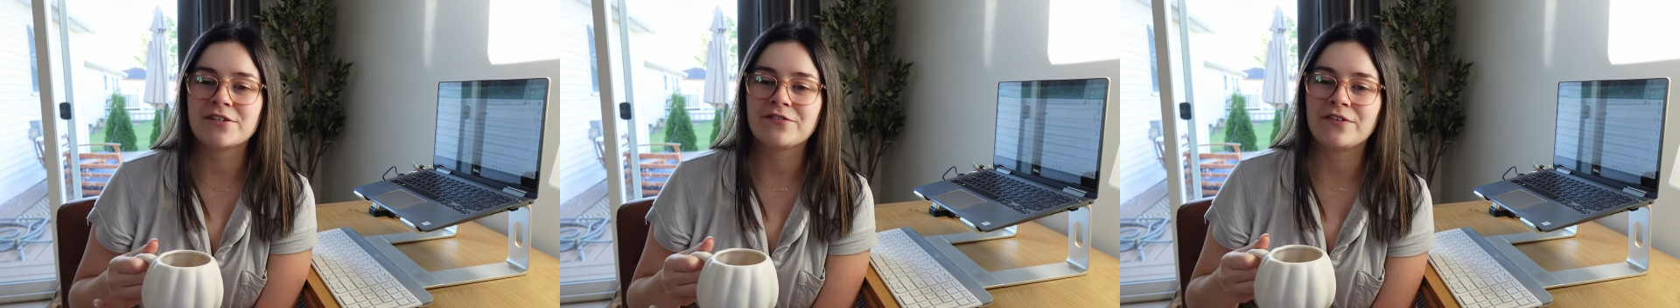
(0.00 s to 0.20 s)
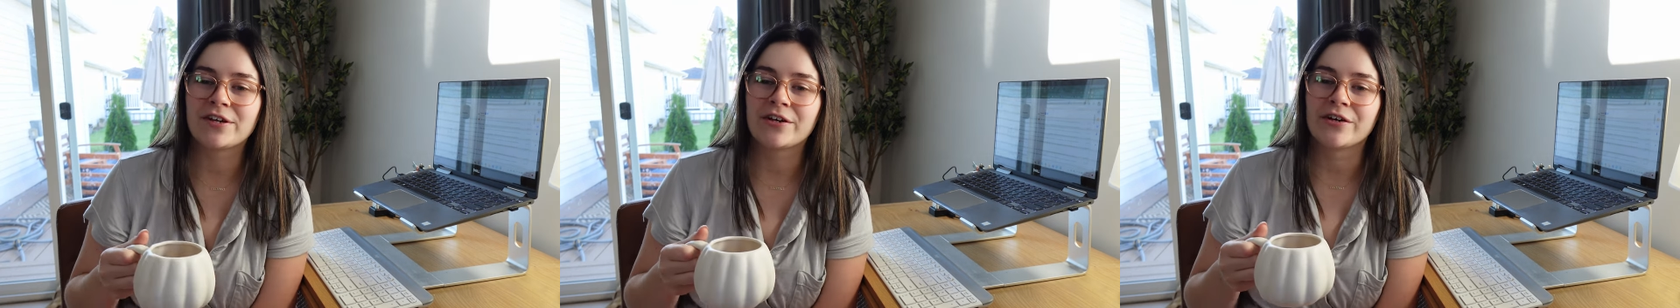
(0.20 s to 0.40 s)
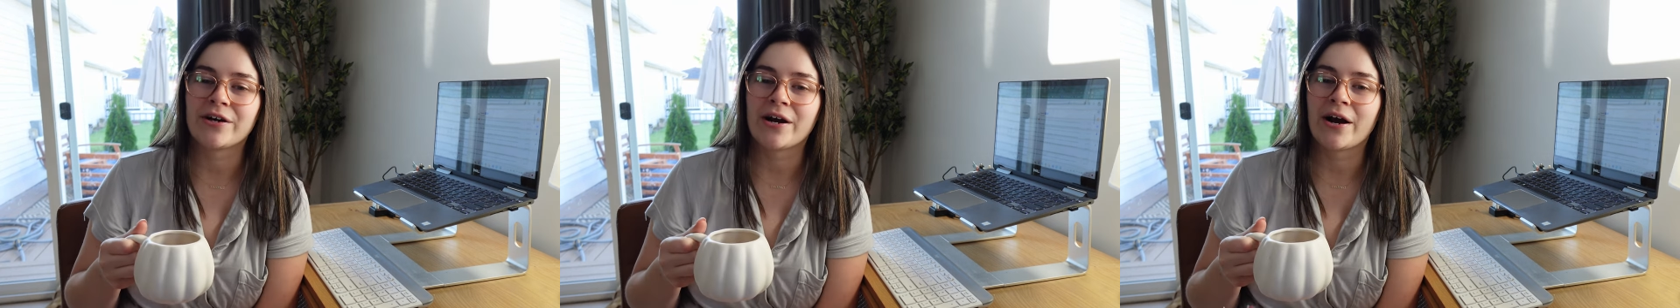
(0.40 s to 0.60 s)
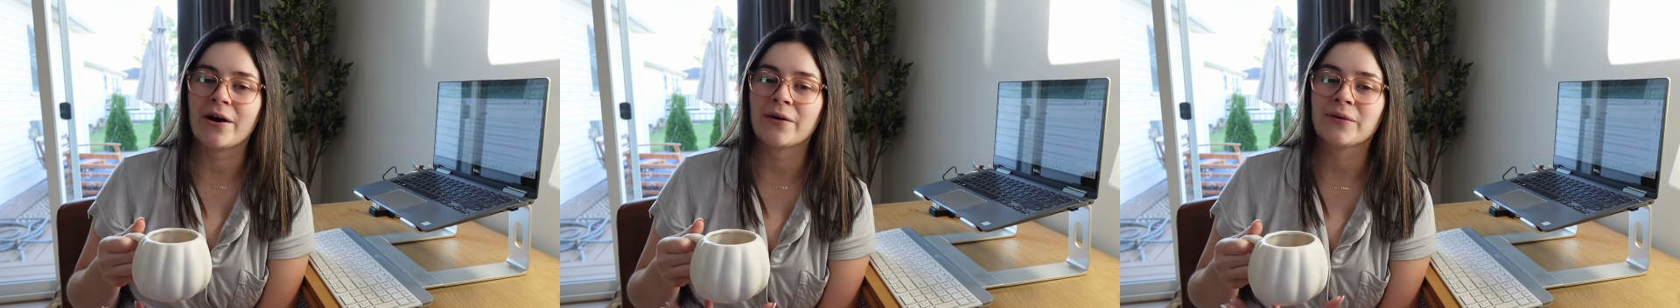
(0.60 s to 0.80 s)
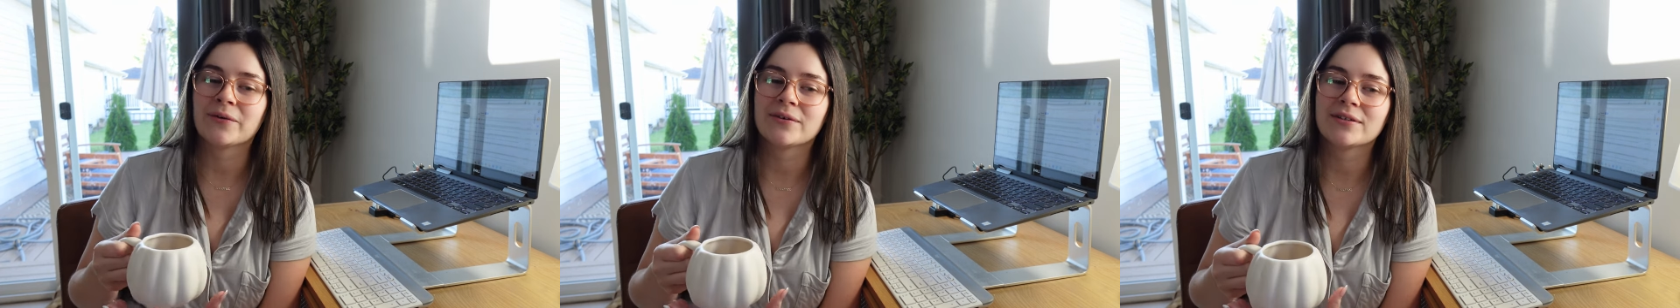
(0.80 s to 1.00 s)
figure
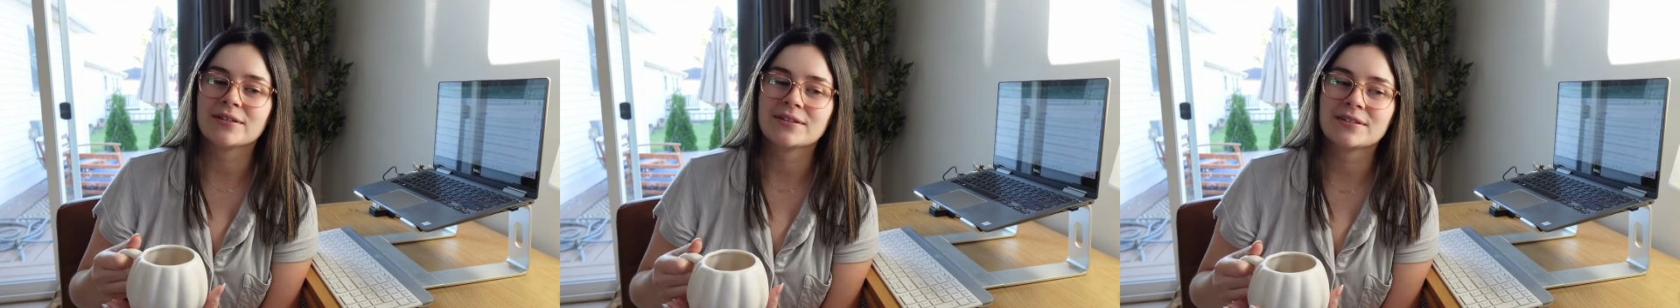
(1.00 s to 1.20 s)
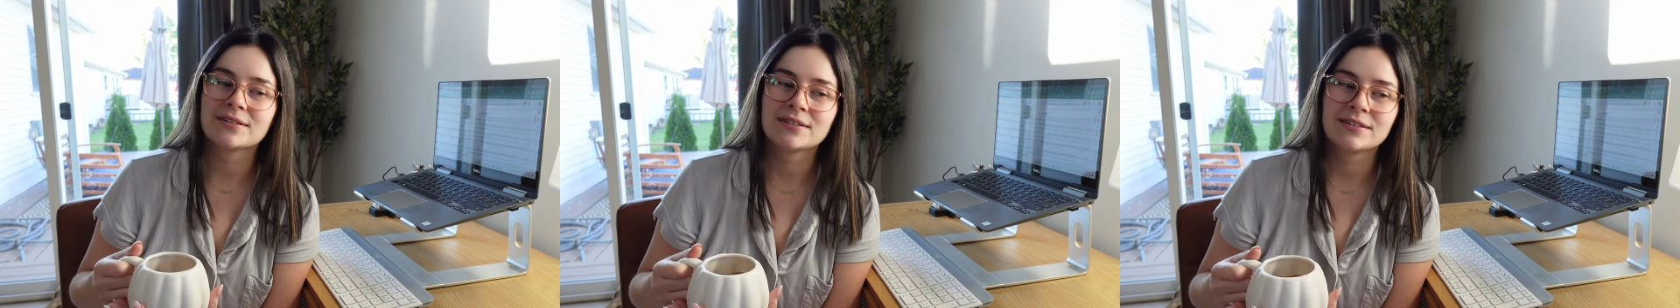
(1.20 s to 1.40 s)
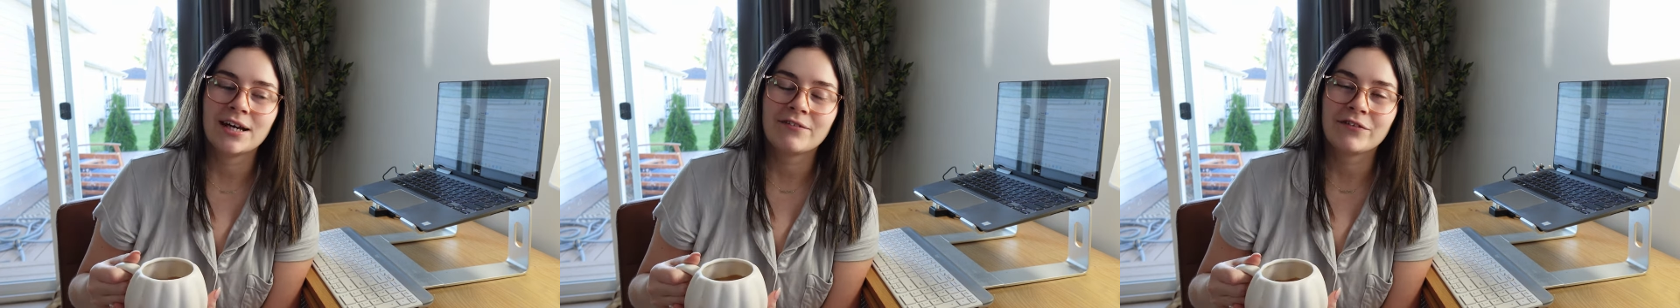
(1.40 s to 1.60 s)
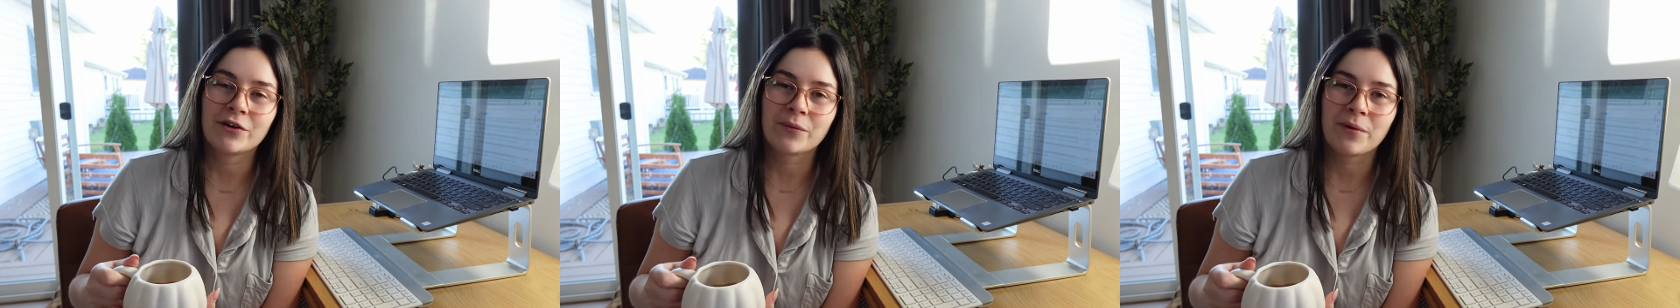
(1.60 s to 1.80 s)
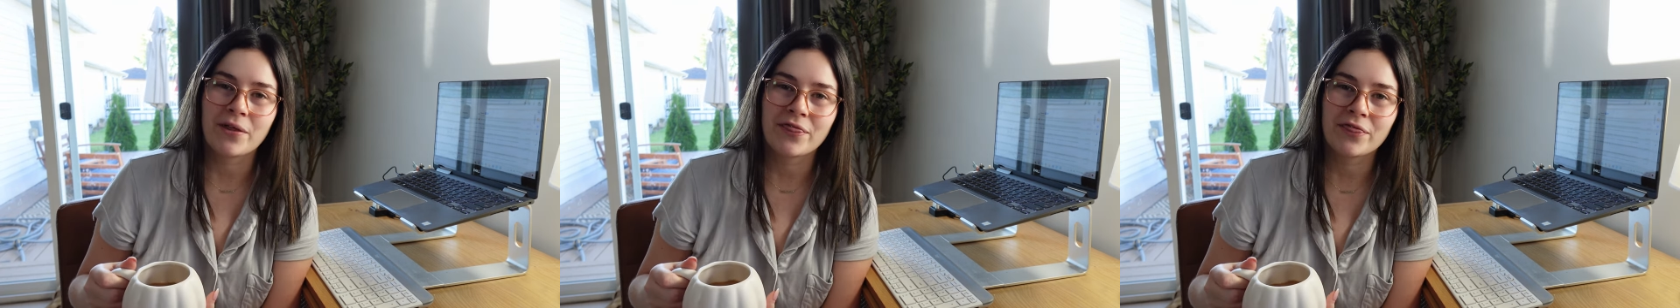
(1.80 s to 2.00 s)
out if
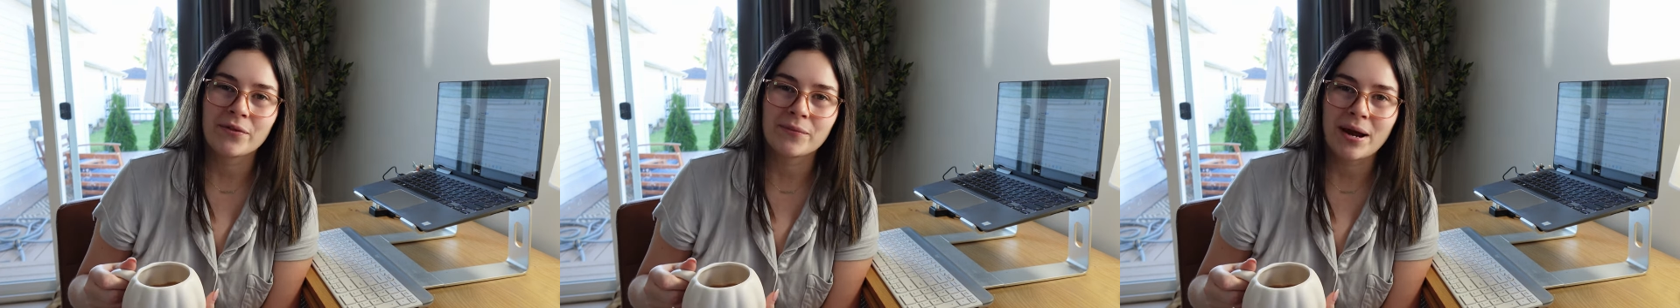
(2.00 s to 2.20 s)
you're with the